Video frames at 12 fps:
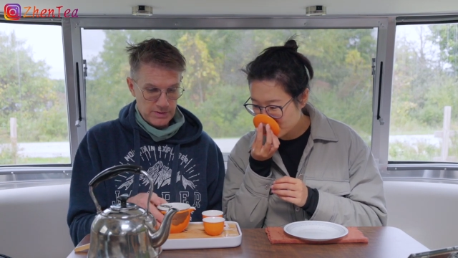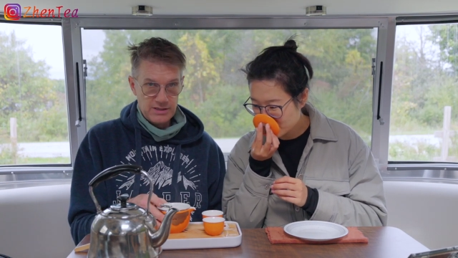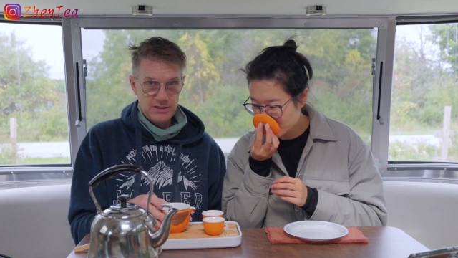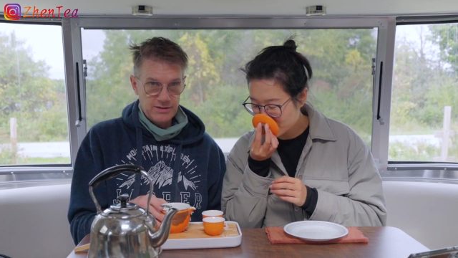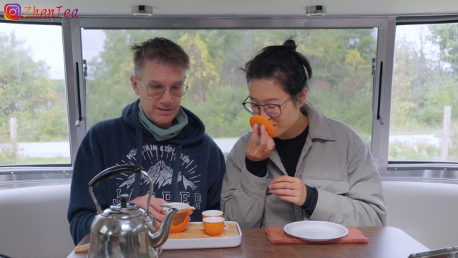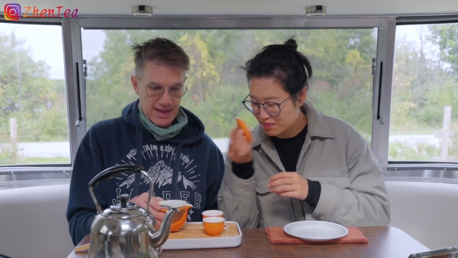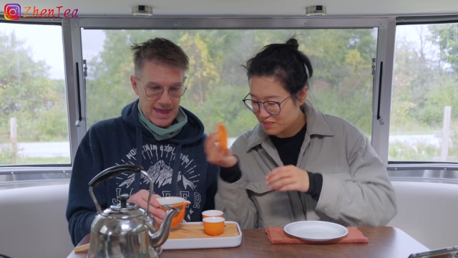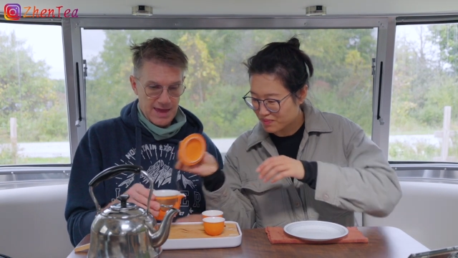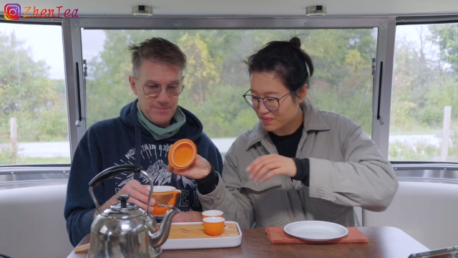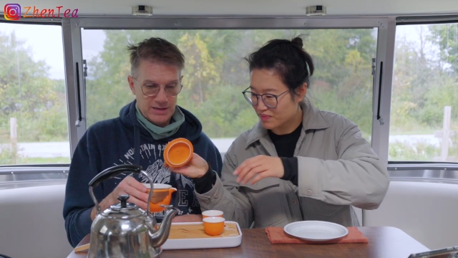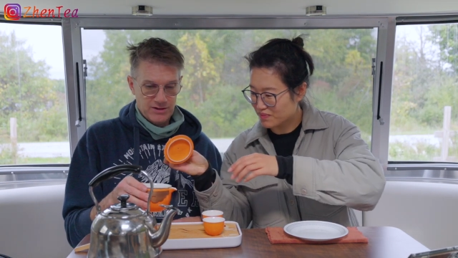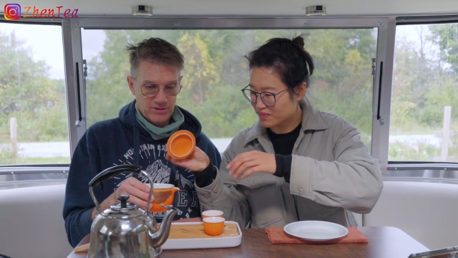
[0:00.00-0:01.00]
Speaker 1: be
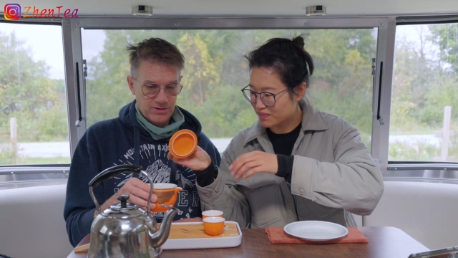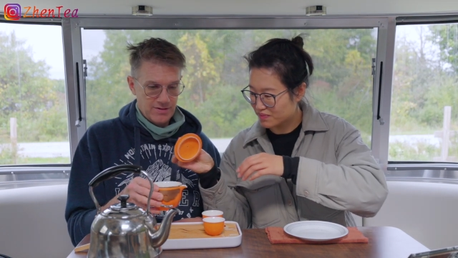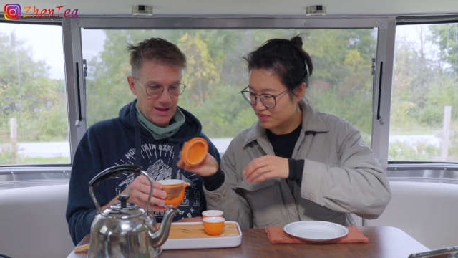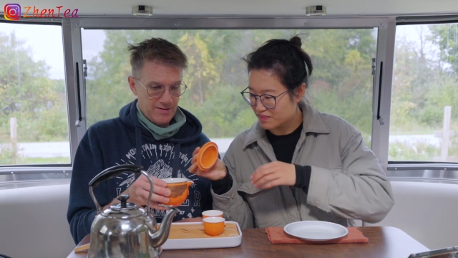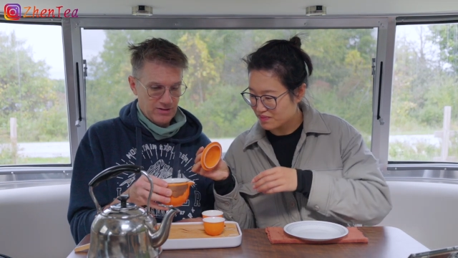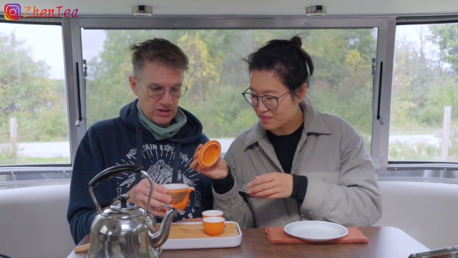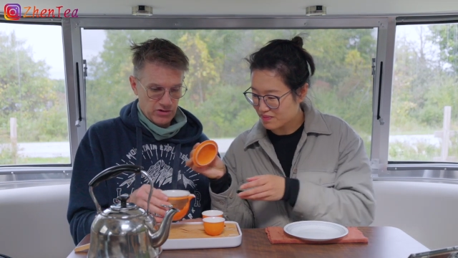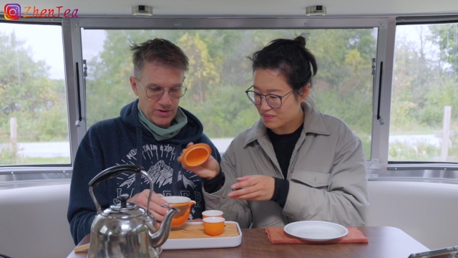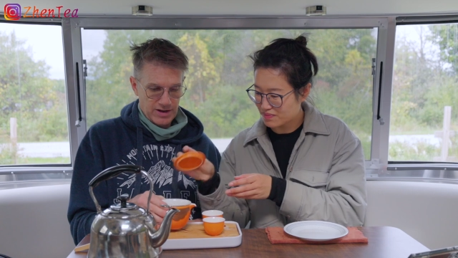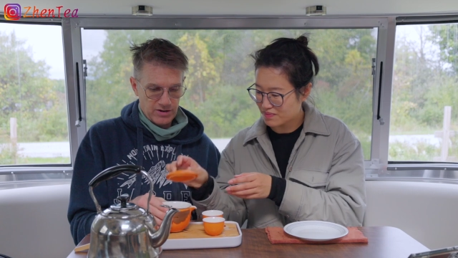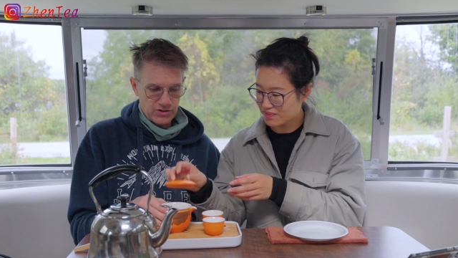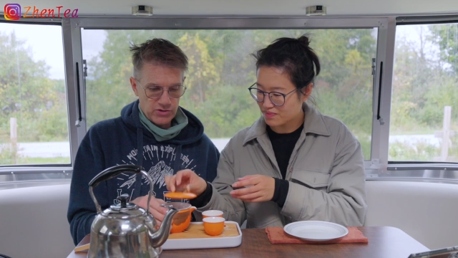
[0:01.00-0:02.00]
camping or having a
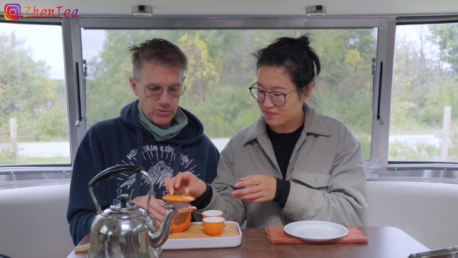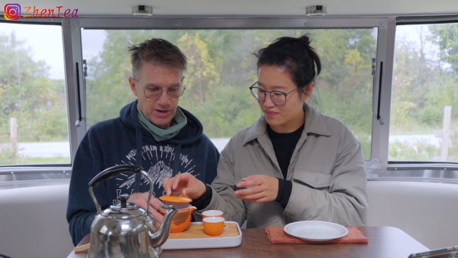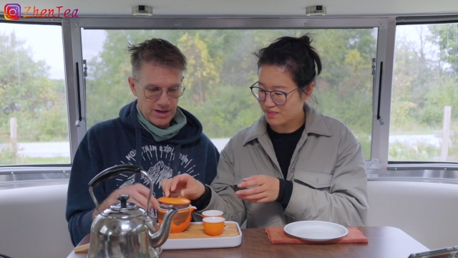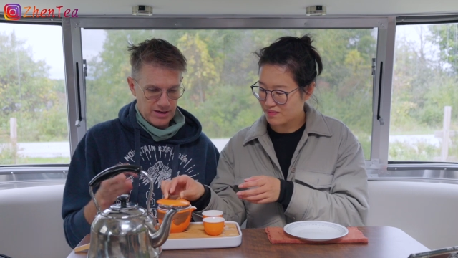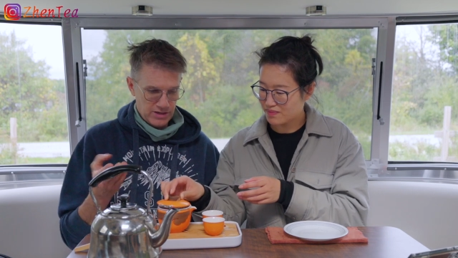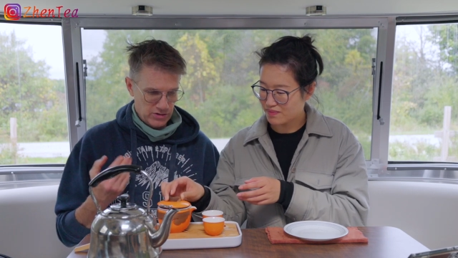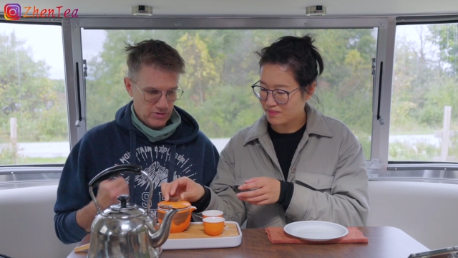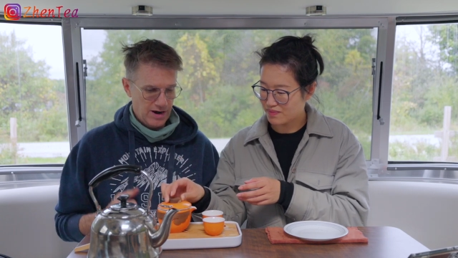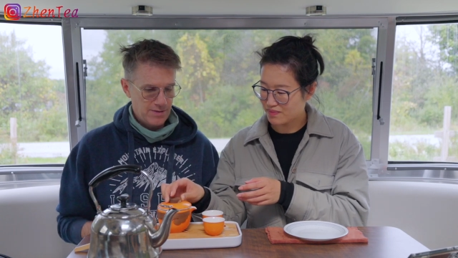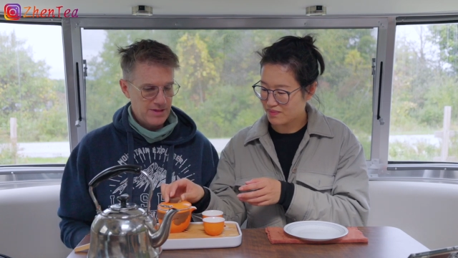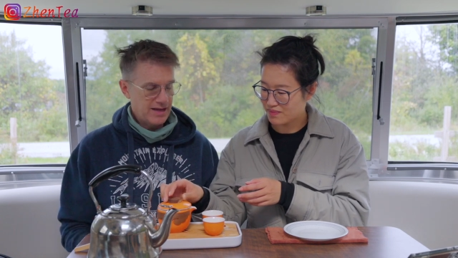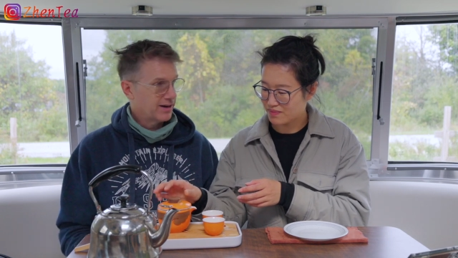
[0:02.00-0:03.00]
trailer. Sorry, I'll let you
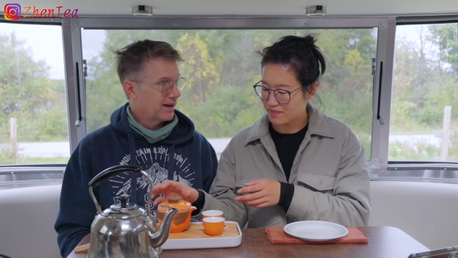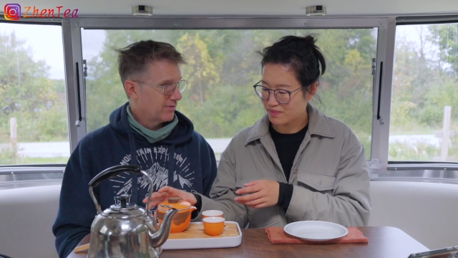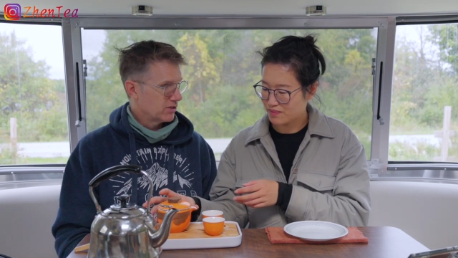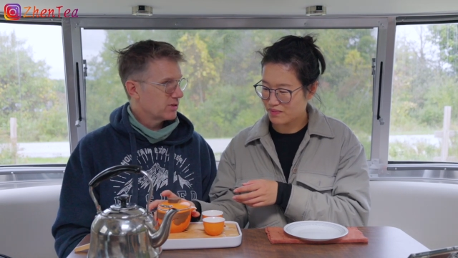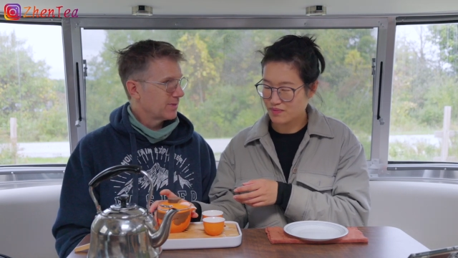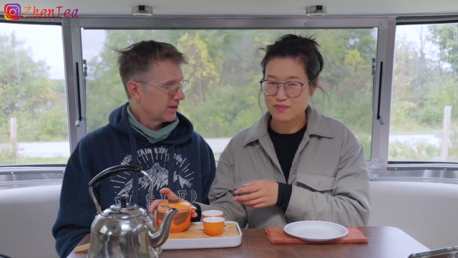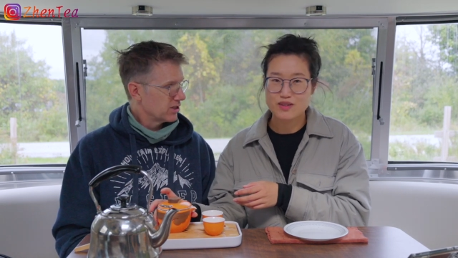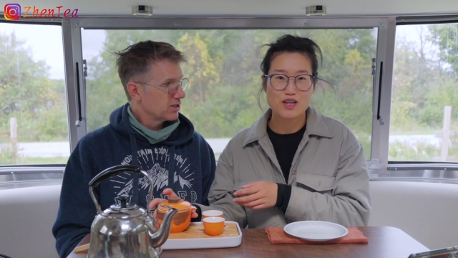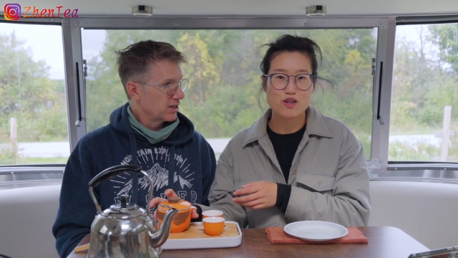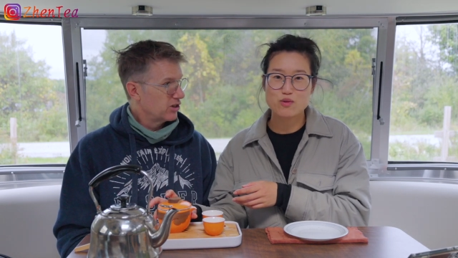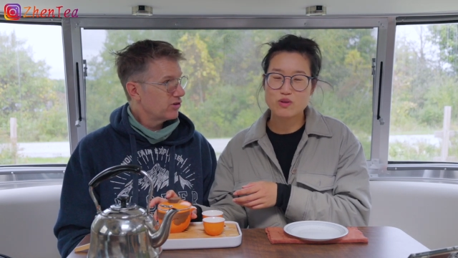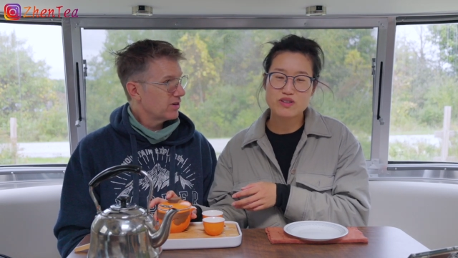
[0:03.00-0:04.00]
grab that and have a smell.
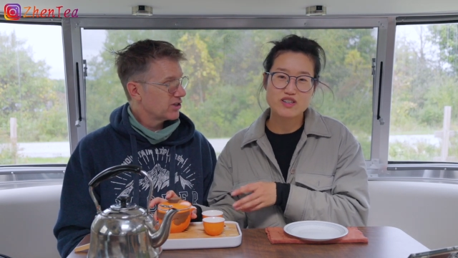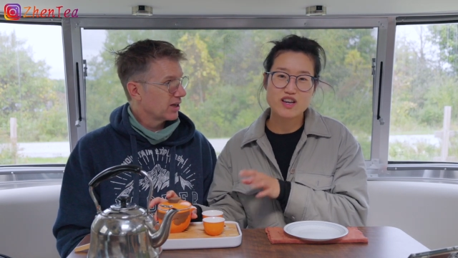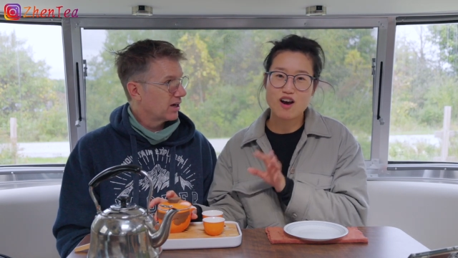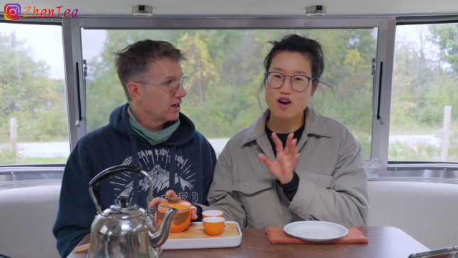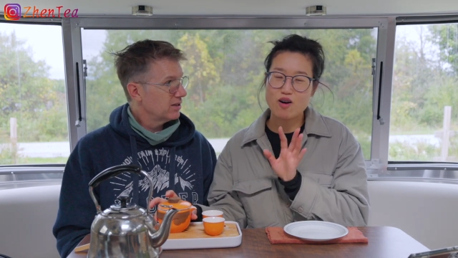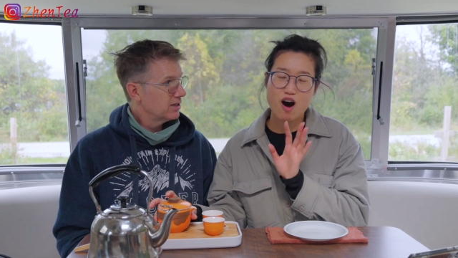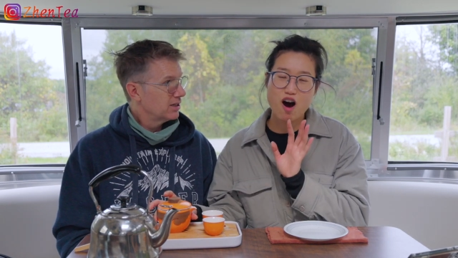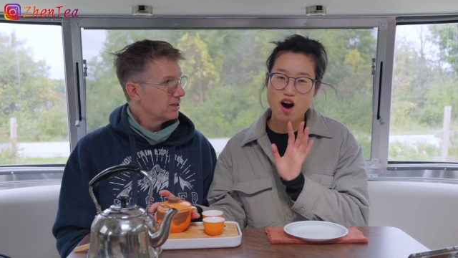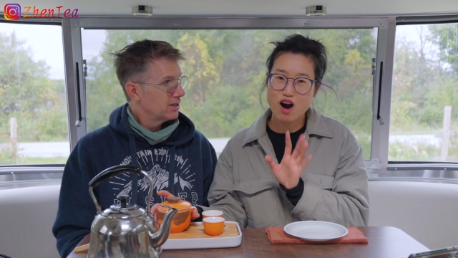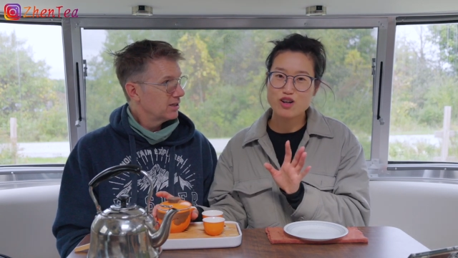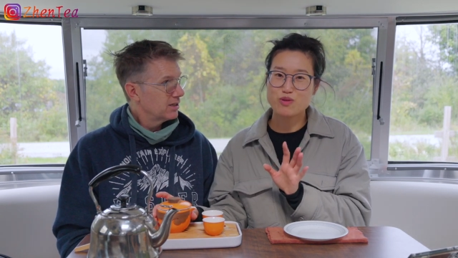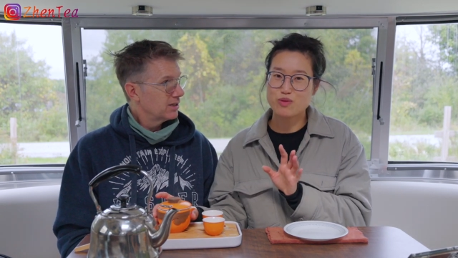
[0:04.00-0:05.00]
It's you will see how
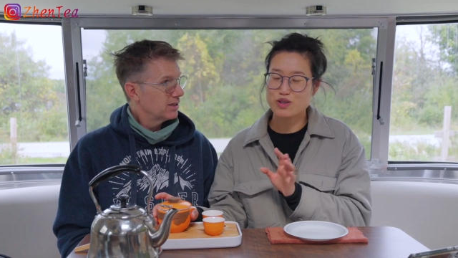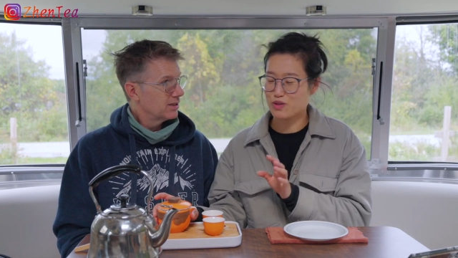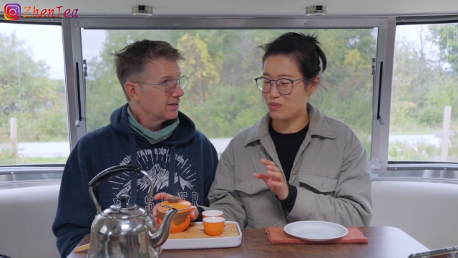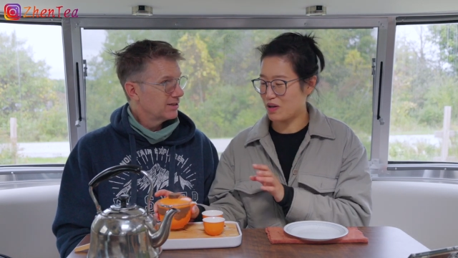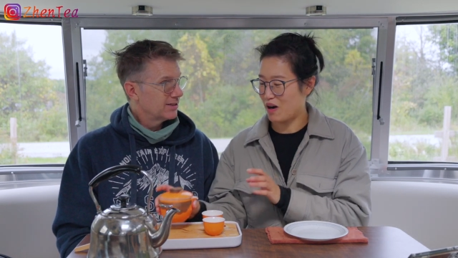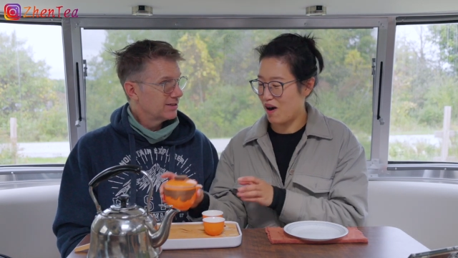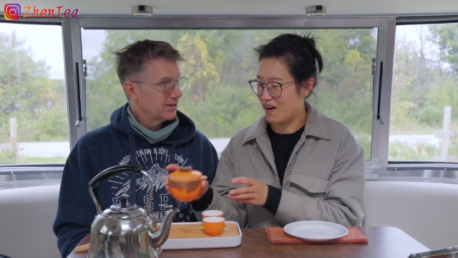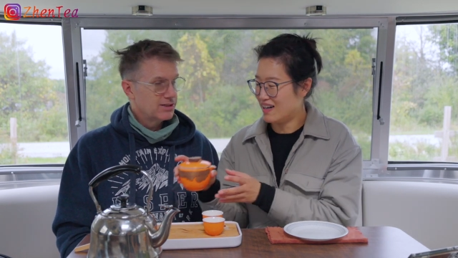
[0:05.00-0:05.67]
Speaker 2: awkward we are.